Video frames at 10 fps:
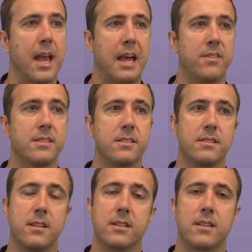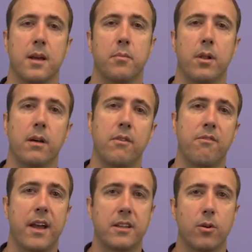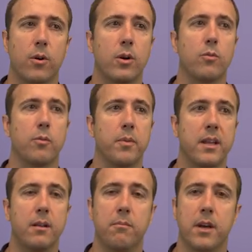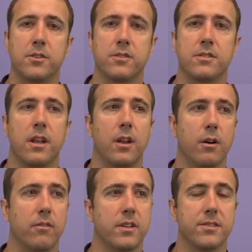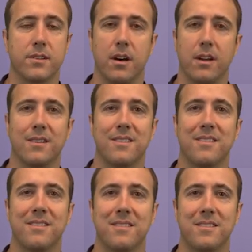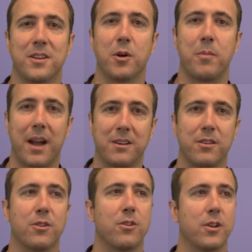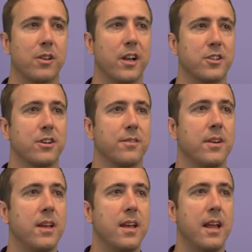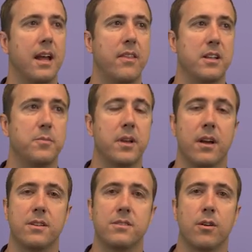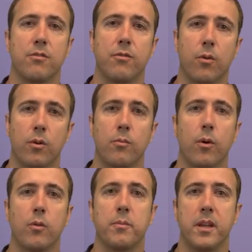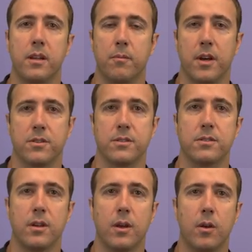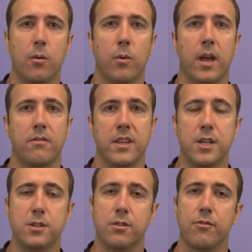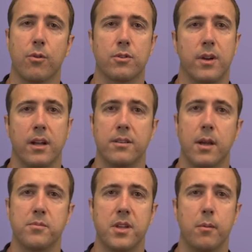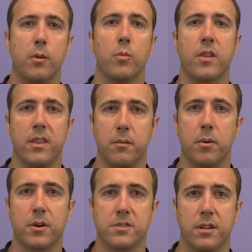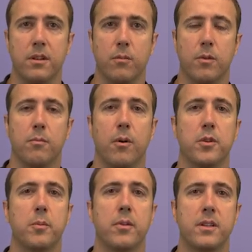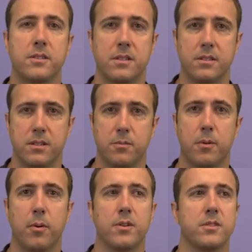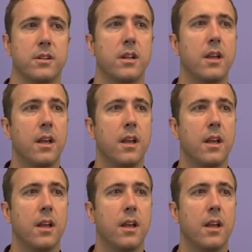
And this is an example of a factorial repeated measures ANOVA design, to go back to the earlier lecture. And that's because there are four or more repeated measures. We have each of the four trial types sampled within person, with multiple instances per person.